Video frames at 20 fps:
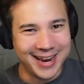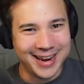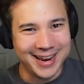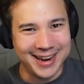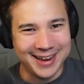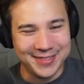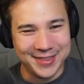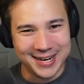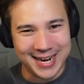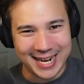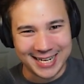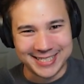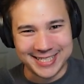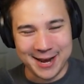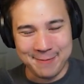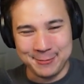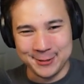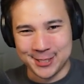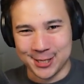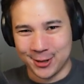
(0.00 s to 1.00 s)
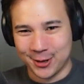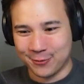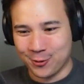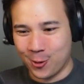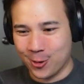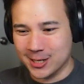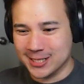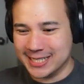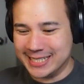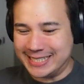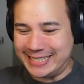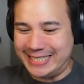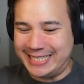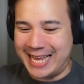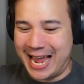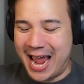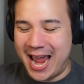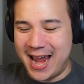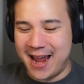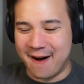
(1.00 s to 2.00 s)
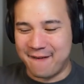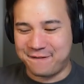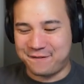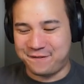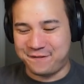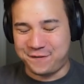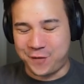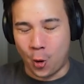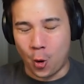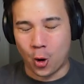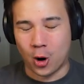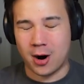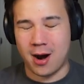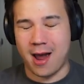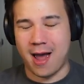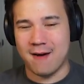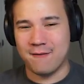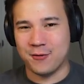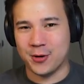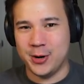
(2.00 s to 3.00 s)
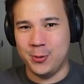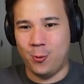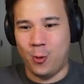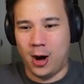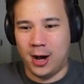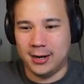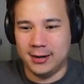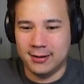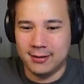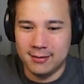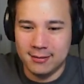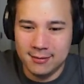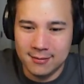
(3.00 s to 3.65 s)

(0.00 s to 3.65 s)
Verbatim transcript: In the next episode, of course, it's day 4, everyone.